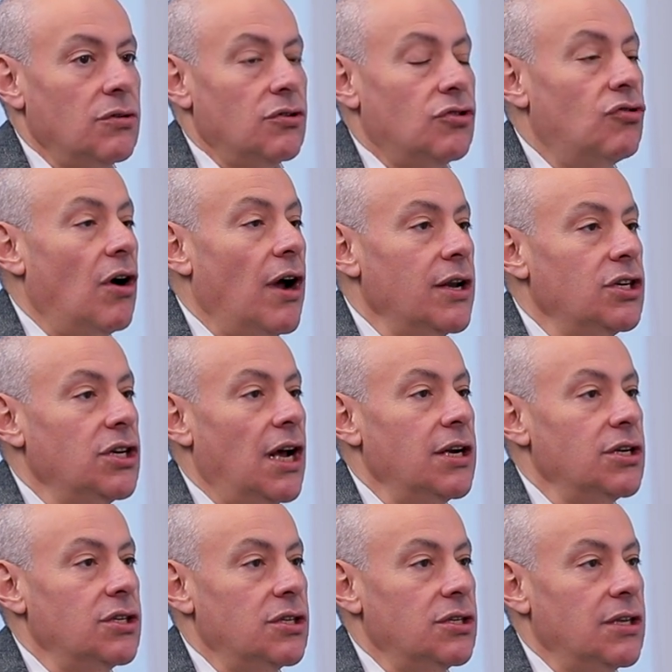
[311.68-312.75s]
try and
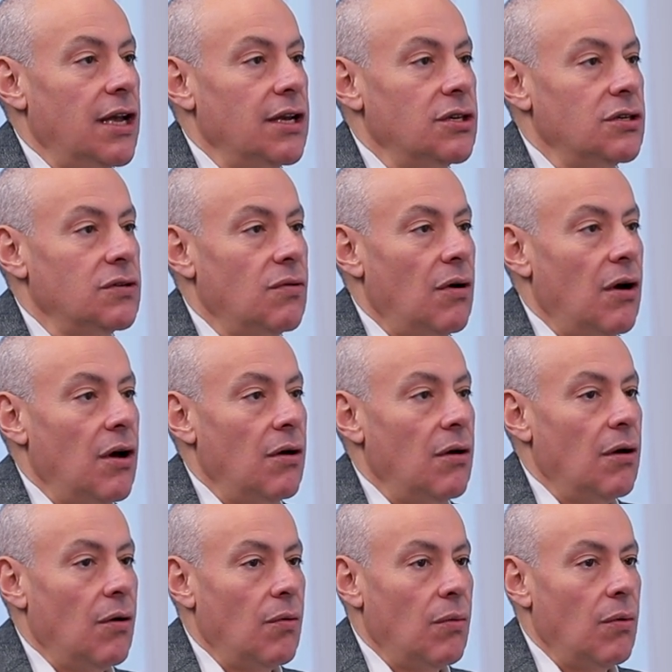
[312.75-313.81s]
challenge the status quo.